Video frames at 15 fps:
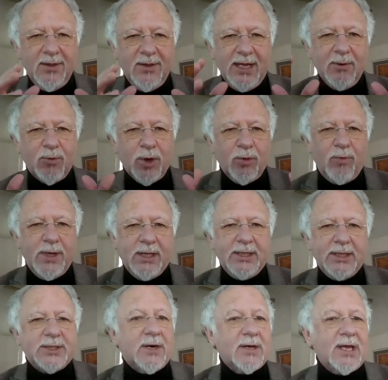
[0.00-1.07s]
They were
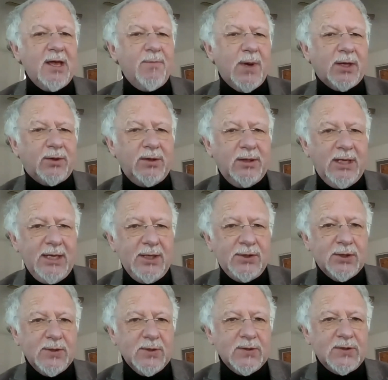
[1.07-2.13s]
really talking about
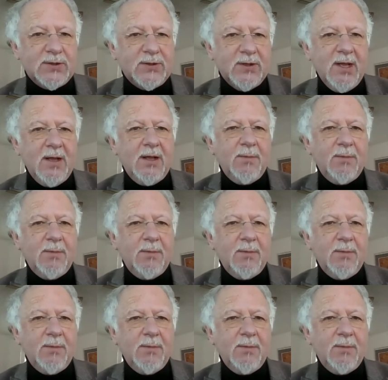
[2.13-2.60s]
nations,